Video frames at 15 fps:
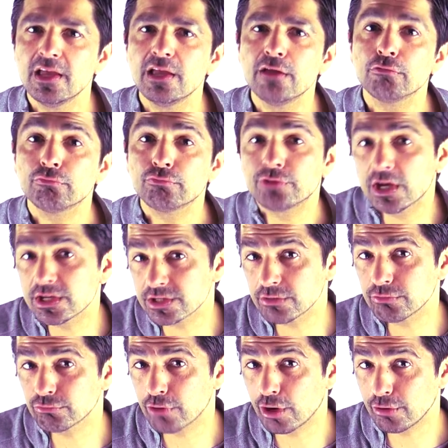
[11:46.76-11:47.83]
it
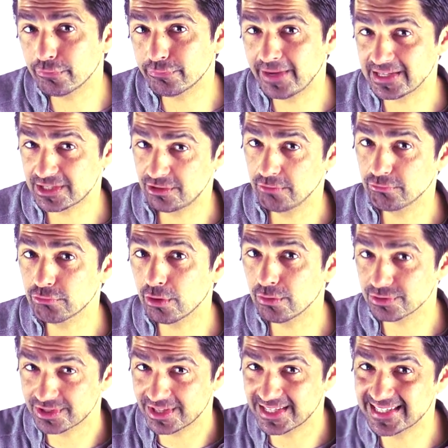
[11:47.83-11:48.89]
doesn't roll faster, it
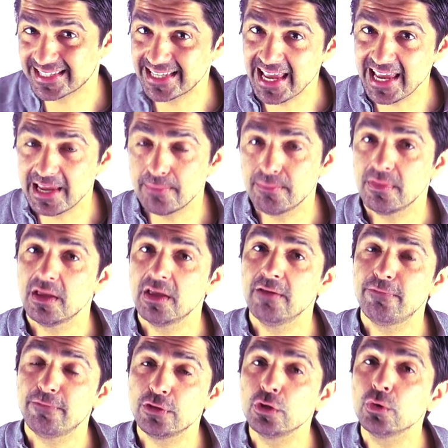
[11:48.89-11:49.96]
rolls the same
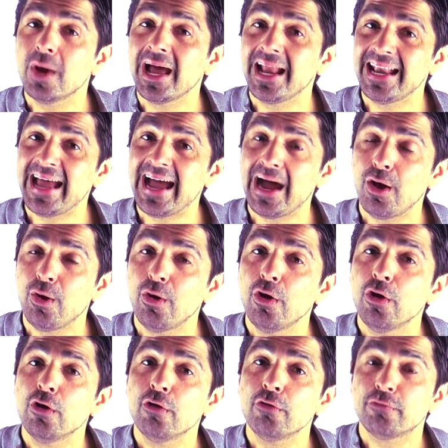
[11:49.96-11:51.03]
if you allow
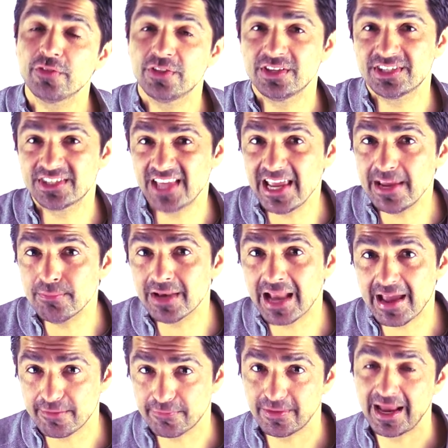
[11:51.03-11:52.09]
for the same
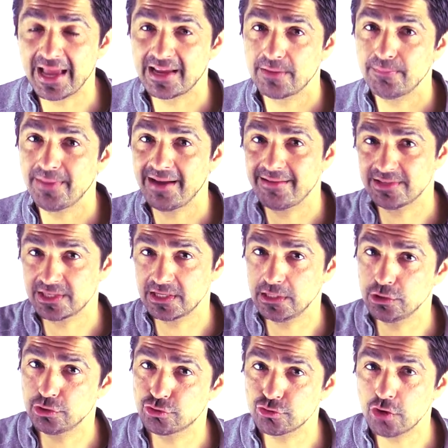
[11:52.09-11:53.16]
like for like comparison
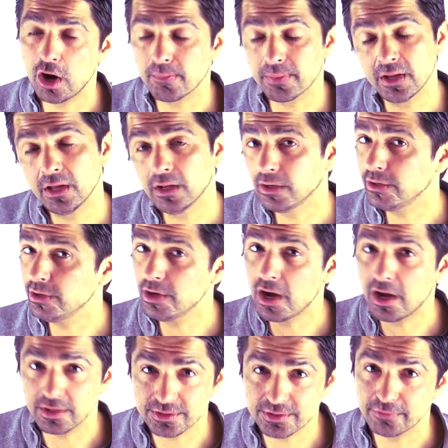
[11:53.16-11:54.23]
in drop,
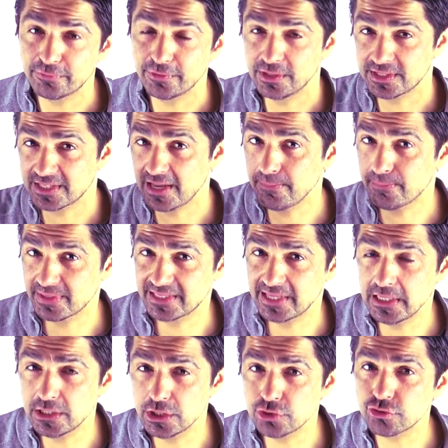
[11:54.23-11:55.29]
not for the same
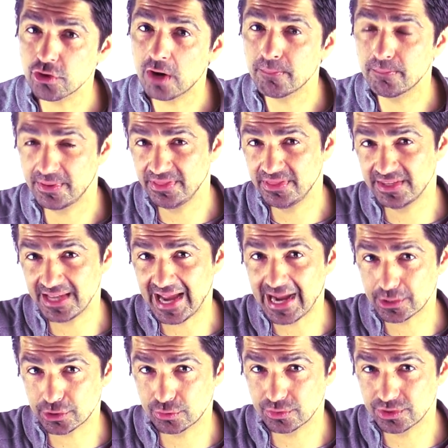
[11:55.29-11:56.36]
percentage drop, but the
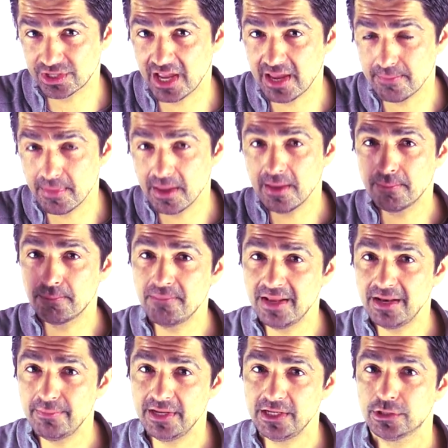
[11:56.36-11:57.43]
actual same
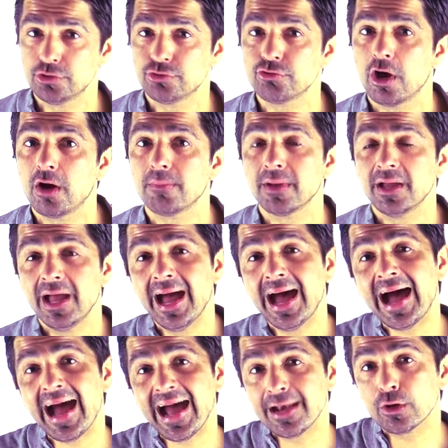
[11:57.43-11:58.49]
millimeter drop.
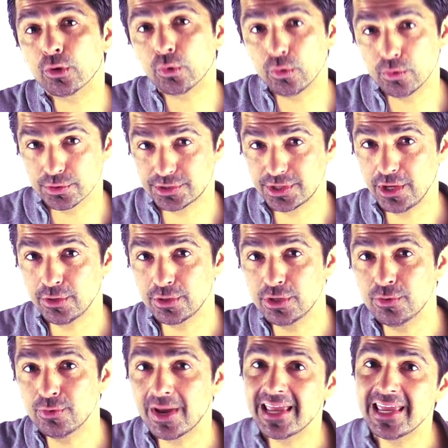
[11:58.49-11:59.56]
And also
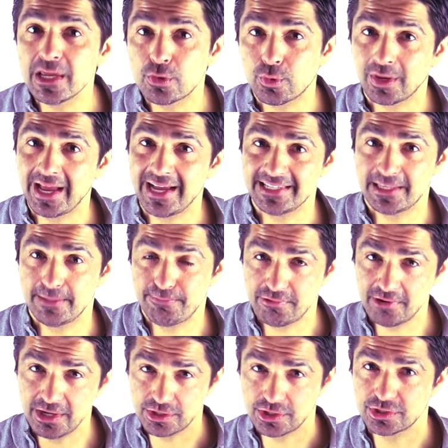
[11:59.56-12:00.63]
you equalize the
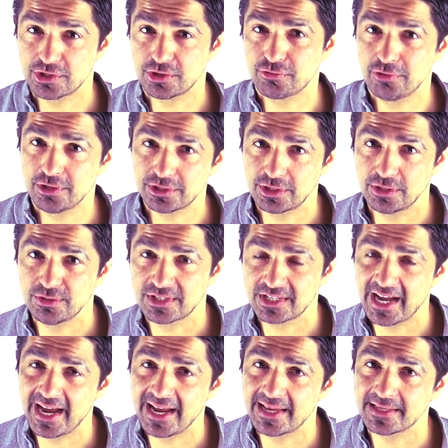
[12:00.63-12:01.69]
pressures across those
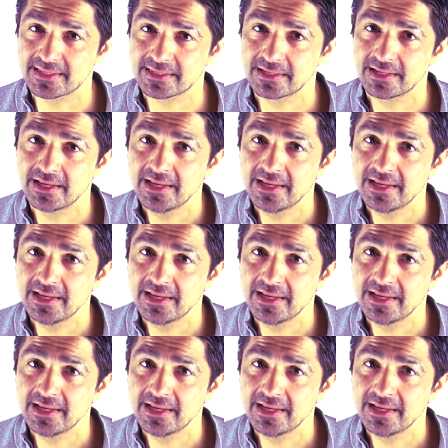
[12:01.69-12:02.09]
tires.